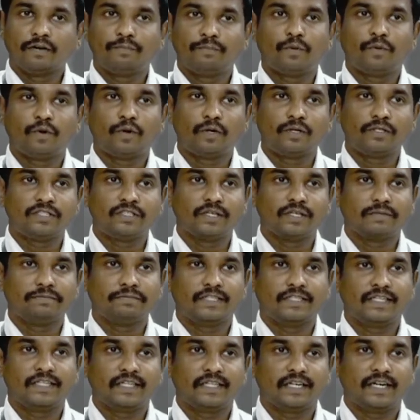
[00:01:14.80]
ports,
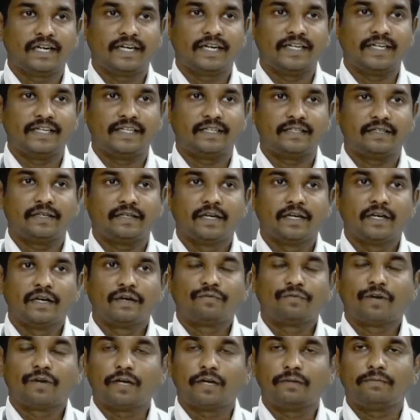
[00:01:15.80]
something like
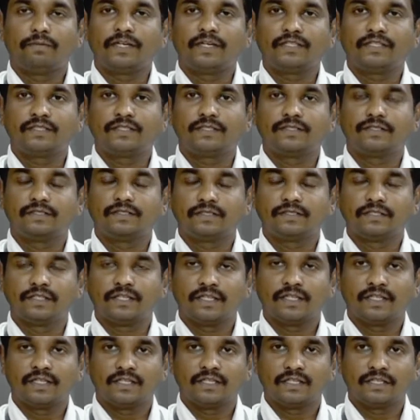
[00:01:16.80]
fiber
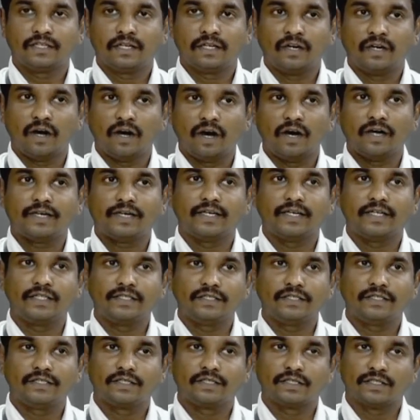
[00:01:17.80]

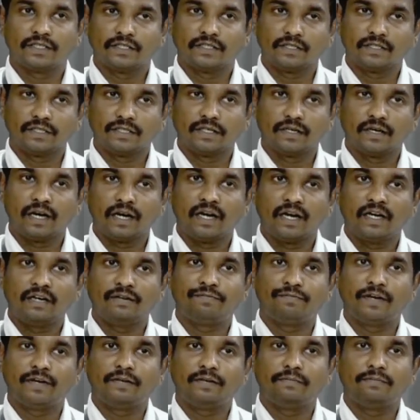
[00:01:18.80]
logins
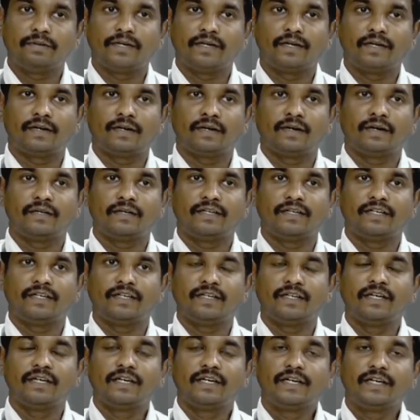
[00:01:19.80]
and fiber
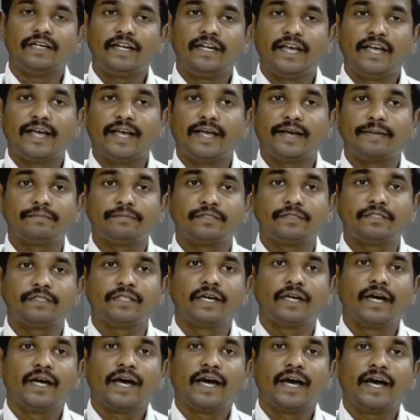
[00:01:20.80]
names
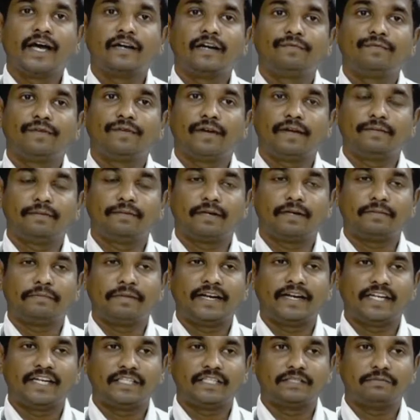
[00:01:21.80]
and fiber
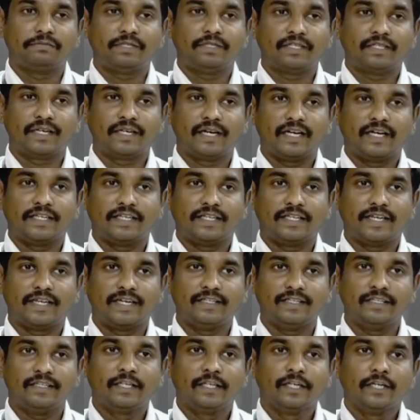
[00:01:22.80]
management, like
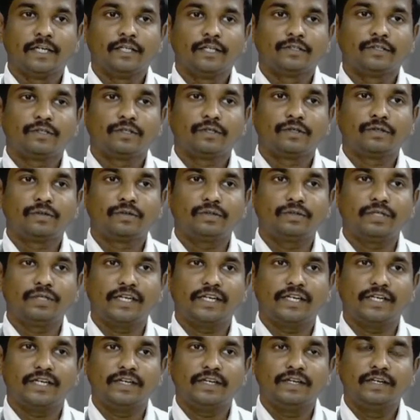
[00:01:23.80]
that. So
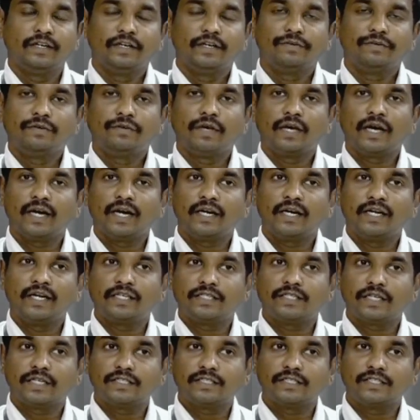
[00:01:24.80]
today we are
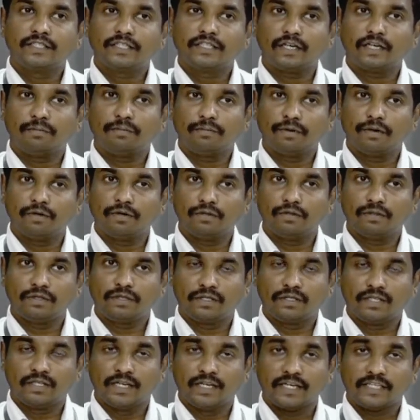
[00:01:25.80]
discussing about
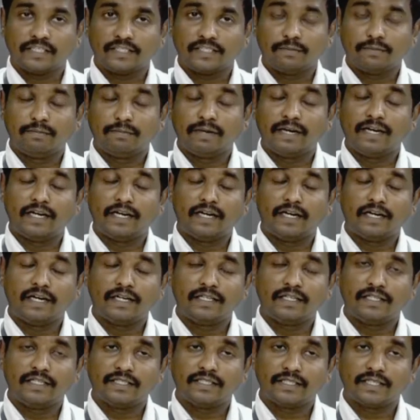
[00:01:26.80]

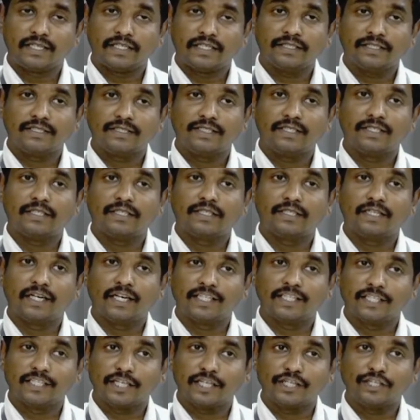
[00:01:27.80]
discuss the
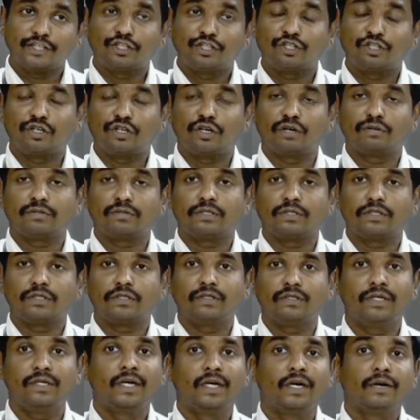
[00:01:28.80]
extension of
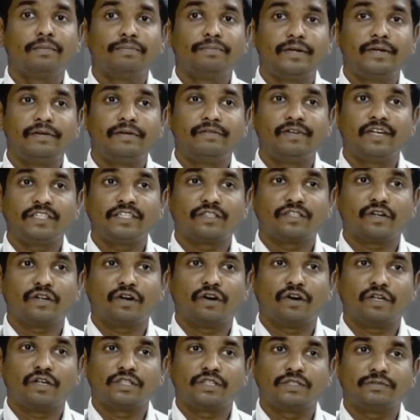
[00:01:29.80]
the previous
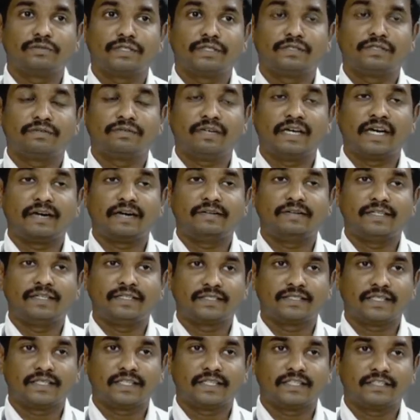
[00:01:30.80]
class which we have
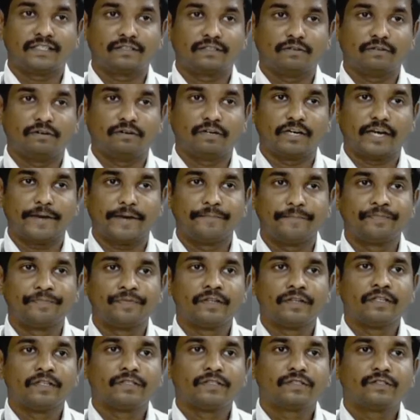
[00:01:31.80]
discussed. Okay.
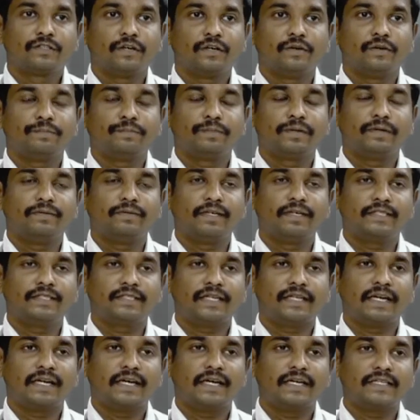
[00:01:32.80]
So previous
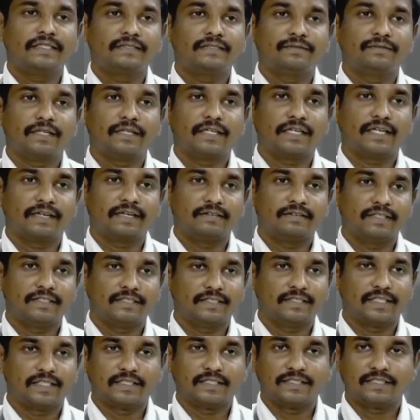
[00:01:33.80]
class what I have
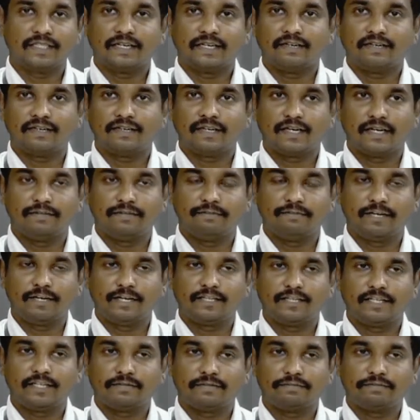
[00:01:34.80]
discussed I have
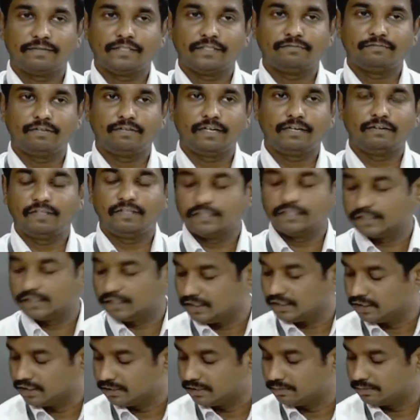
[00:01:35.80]
conveyed, that means we have
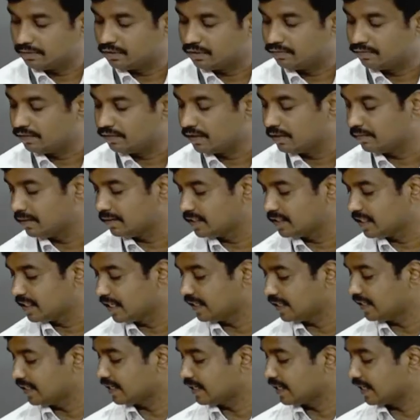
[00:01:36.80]
discussed about fiber
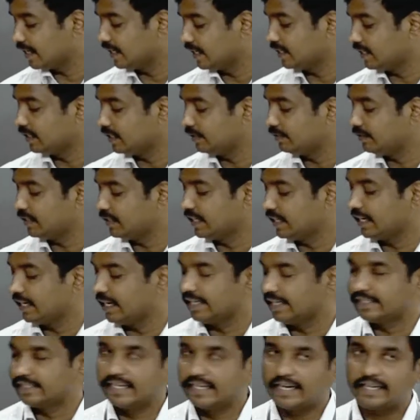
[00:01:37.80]
channel connectivity,
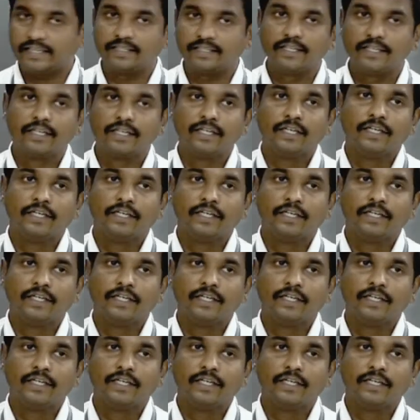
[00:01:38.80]
like that.